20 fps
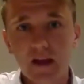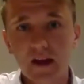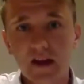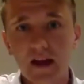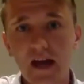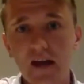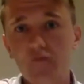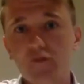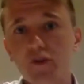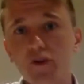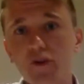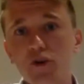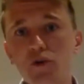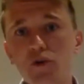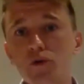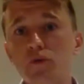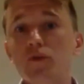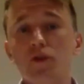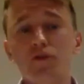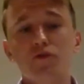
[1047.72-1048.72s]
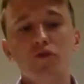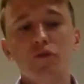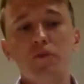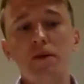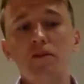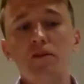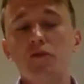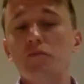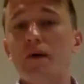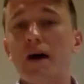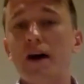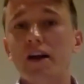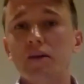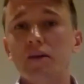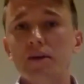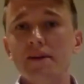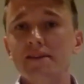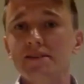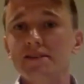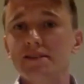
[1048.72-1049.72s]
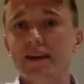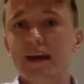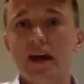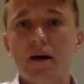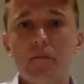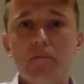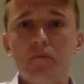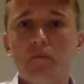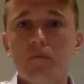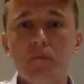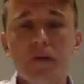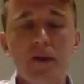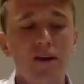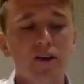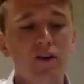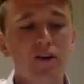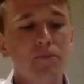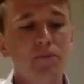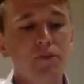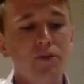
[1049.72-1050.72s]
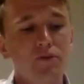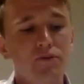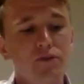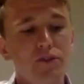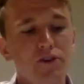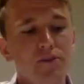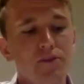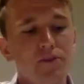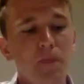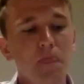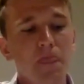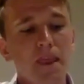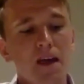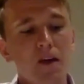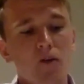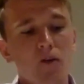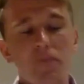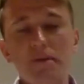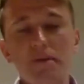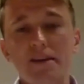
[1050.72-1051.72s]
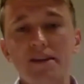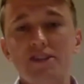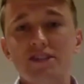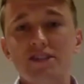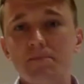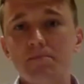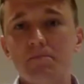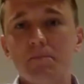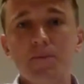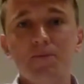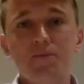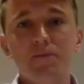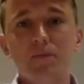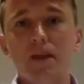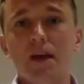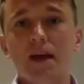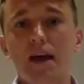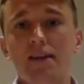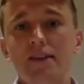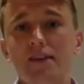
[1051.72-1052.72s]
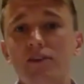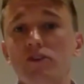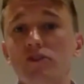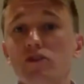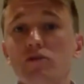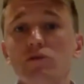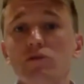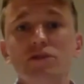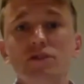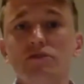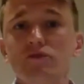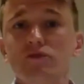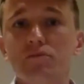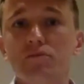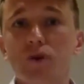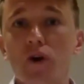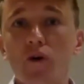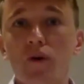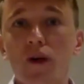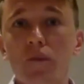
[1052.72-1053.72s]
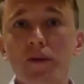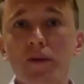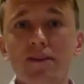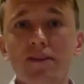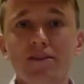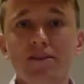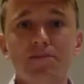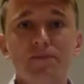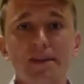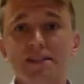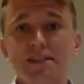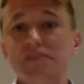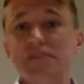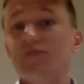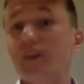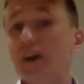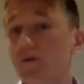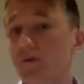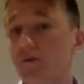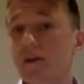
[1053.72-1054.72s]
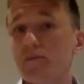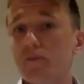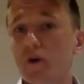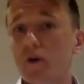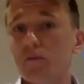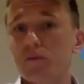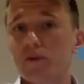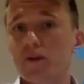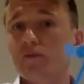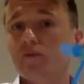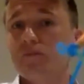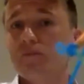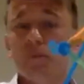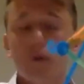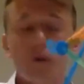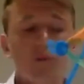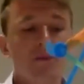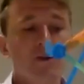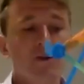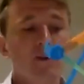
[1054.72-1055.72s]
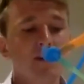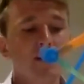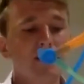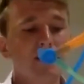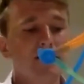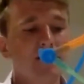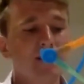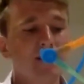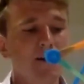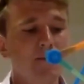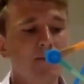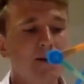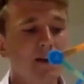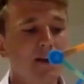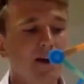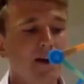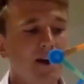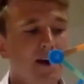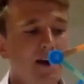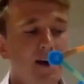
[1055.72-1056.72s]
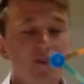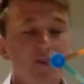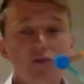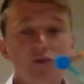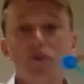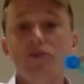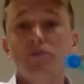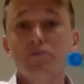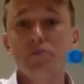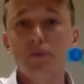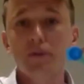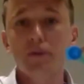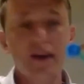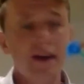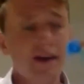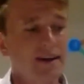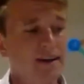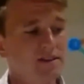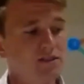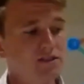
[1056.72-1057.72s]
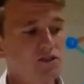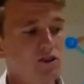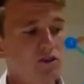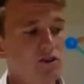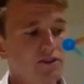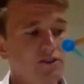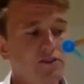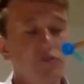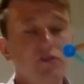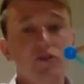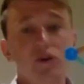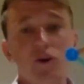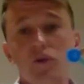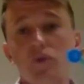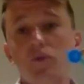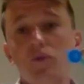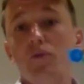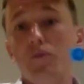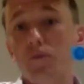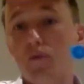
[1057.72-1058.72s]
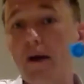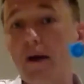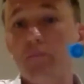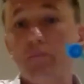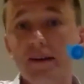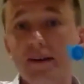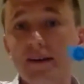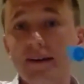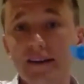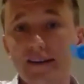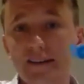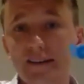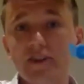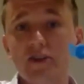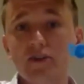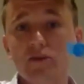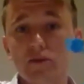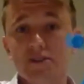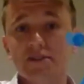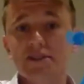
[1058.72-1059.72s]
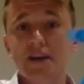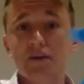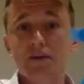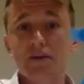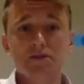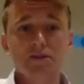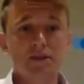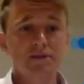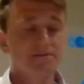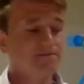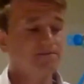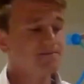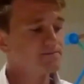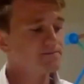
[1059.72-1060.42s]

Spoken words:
And for you who are not familiar with microbit, it's like a mini computer or a mini chip that you're using to program with. It's very popular in Europe, and it's starting to grow rapidly in the US now as well.